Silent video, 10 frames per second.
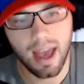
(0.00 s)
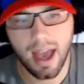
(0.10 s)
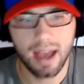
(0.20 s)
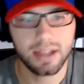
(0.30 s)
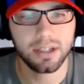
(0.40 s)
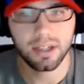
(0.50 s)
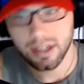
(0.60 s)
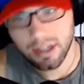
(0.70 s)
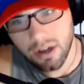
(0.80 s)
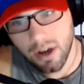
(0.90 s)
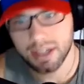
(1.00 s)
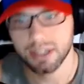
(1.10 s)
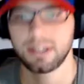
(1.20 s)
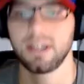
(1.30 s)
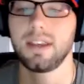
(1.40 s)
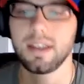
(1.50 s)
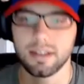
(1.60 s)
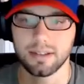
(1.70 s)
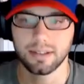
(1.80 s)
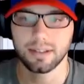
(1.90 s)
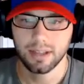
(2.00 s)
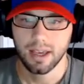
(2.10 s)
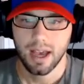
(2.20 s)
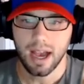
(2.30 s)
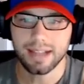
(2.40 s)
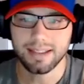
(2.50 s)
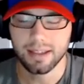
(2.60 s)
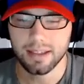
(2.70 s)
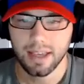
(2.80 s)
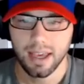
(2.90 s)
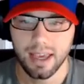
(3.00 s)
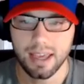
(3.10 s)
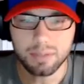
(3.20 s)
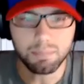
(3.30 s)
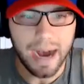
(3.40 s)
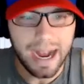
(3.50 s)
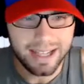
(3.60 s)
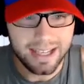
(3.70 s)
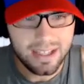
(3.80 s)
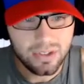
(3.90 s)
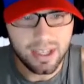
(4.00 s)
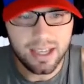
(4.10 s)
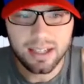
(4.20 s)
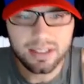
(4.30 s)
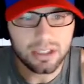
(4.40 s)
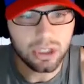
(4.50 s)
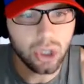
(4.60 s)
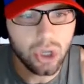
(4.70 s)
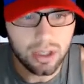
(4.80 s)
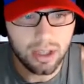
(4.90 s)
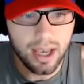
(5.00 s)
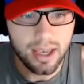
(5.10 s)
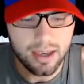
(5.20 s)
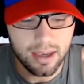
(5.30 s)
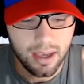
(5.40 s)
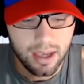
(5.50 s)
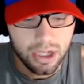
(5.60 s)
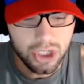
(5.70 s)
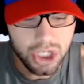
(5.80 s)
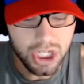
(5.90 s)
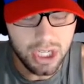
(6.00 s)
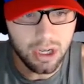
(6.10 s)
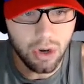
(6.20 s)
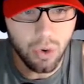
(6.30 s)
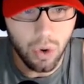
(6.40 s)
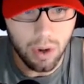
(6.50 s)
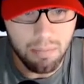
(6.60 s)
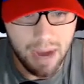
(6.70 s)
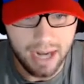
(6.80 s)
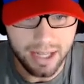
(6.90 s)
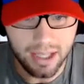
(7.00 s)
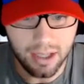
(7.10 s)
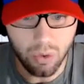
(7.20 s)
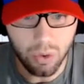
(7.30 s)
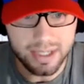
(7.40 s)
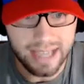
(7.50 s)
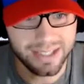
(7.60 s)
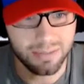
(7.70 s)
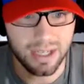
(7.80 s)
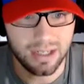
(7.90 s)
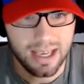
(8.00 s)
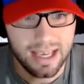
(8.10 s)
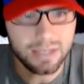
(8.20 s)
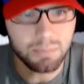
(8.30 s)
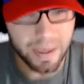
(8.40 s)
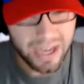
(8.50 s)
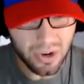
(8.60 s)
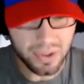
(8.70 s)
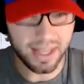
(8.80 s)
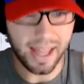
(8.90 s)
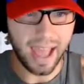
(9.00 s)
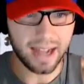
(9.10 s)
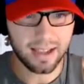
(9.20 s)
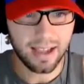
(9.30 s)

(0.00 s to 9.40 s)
Yeah, I just think his body, he doesn't look like Gino or Amani or Desmond. He's bigger than that.